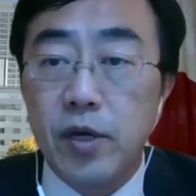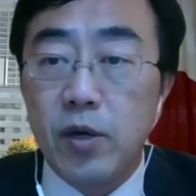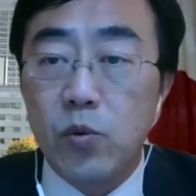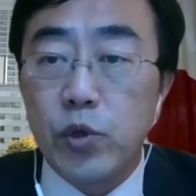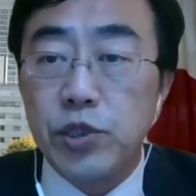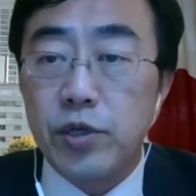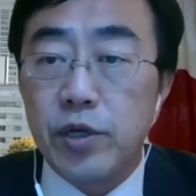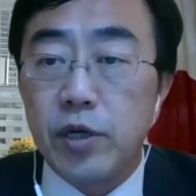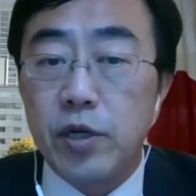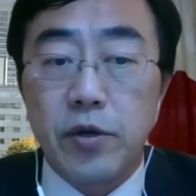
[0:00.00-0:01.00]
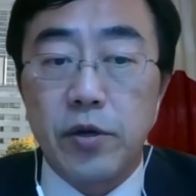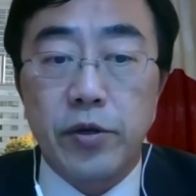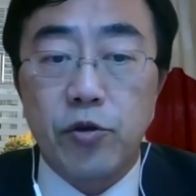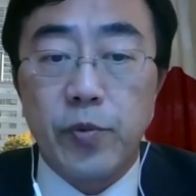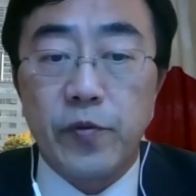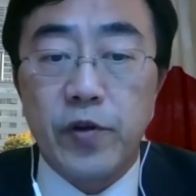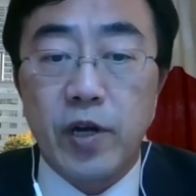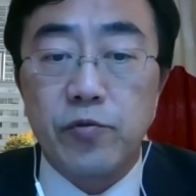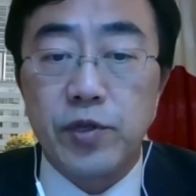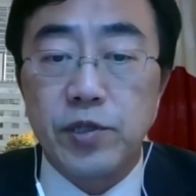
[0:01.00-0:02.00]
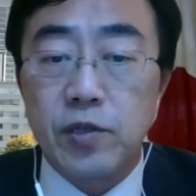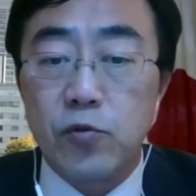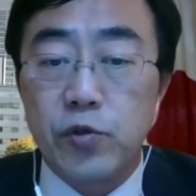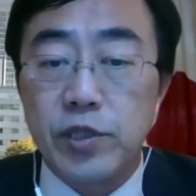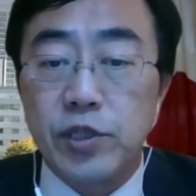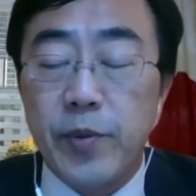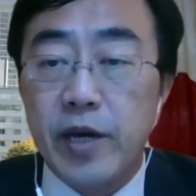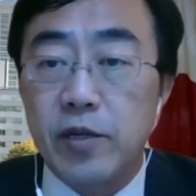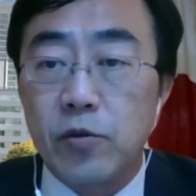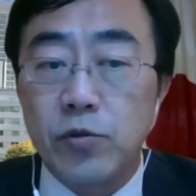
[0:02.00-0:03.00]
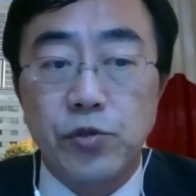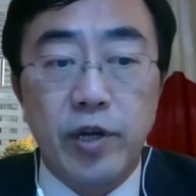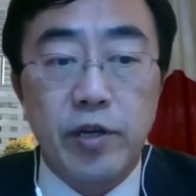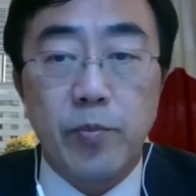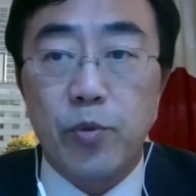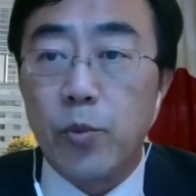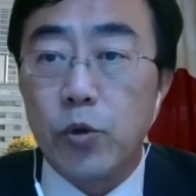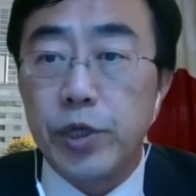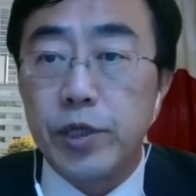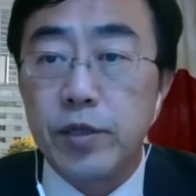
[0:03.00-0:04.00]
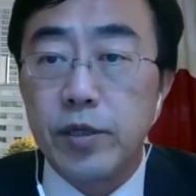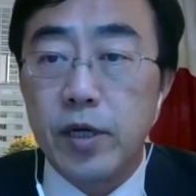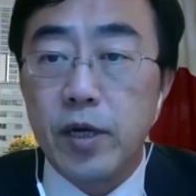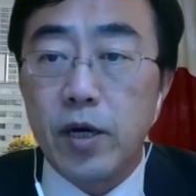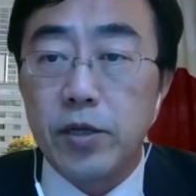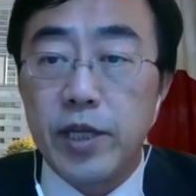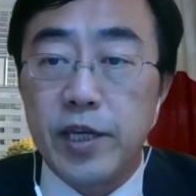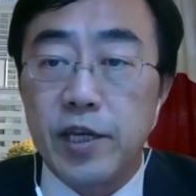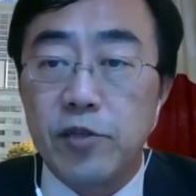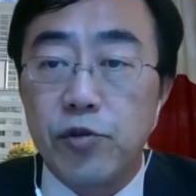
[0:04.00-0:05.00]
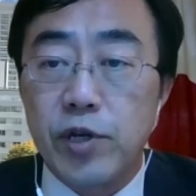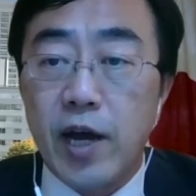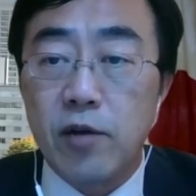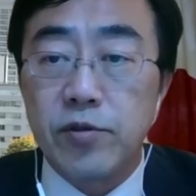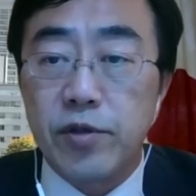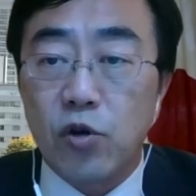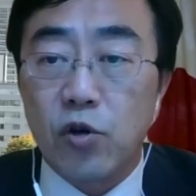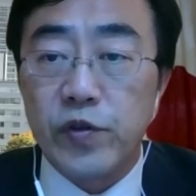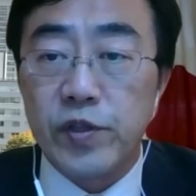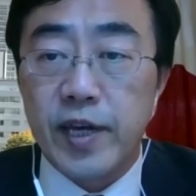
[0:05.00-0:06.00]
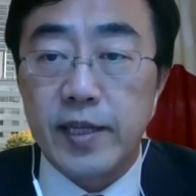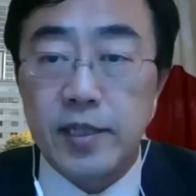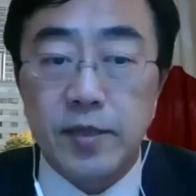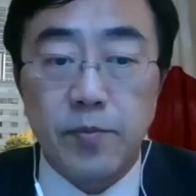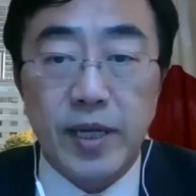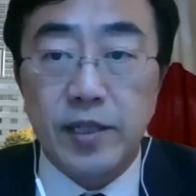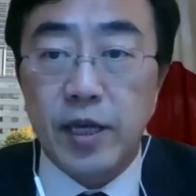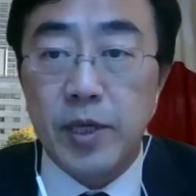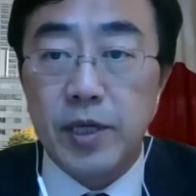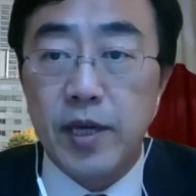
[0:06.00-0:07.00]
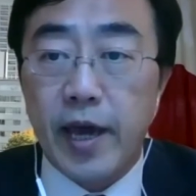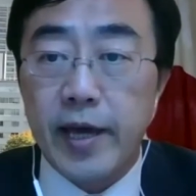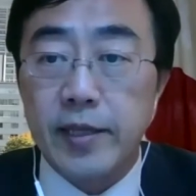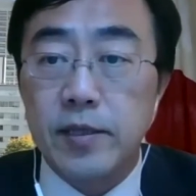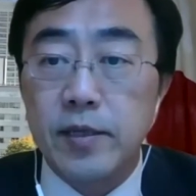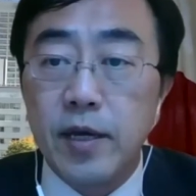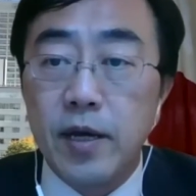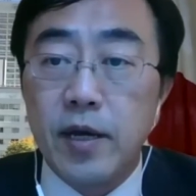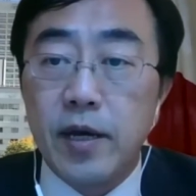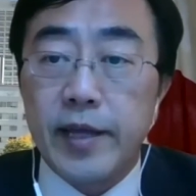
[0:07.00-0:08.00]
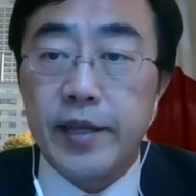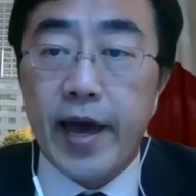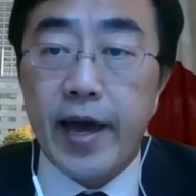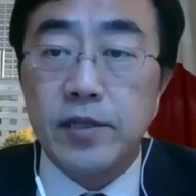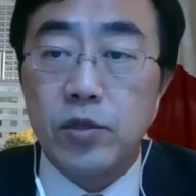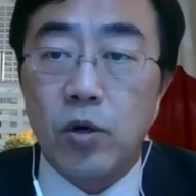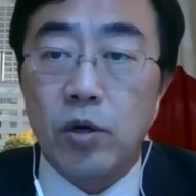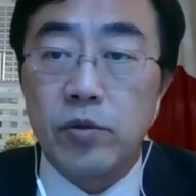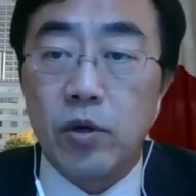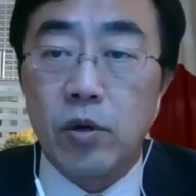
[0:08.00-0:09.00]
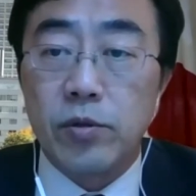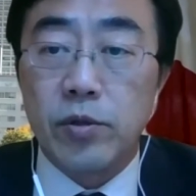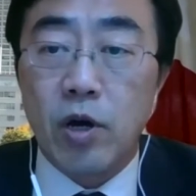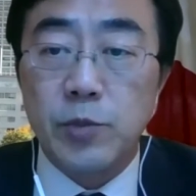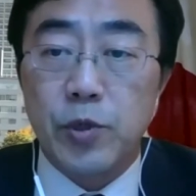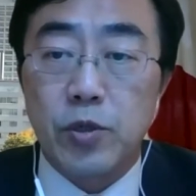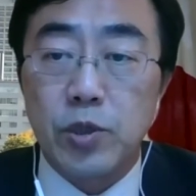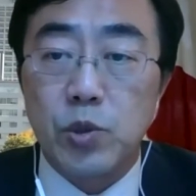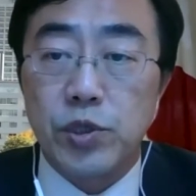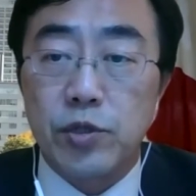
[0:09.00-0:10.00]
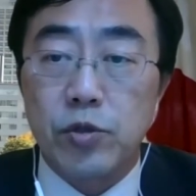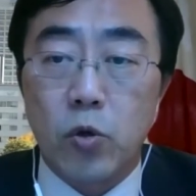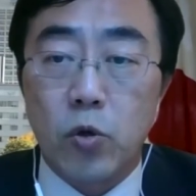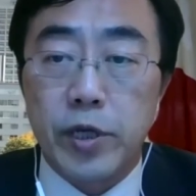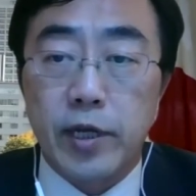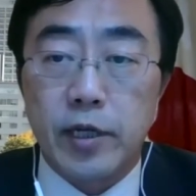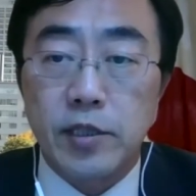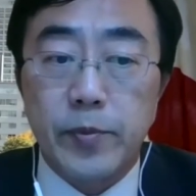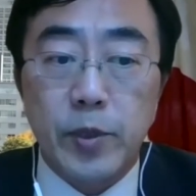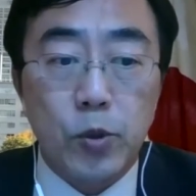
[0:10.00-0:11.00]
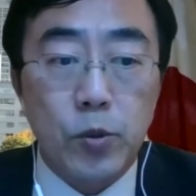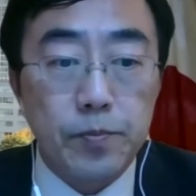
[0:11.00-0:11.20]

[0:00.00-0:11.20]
which the group of countries, including Japan and Australia, promoted, taking into account the COVID-19 pandemic and attacks on hospitals, which are totally unacceptable.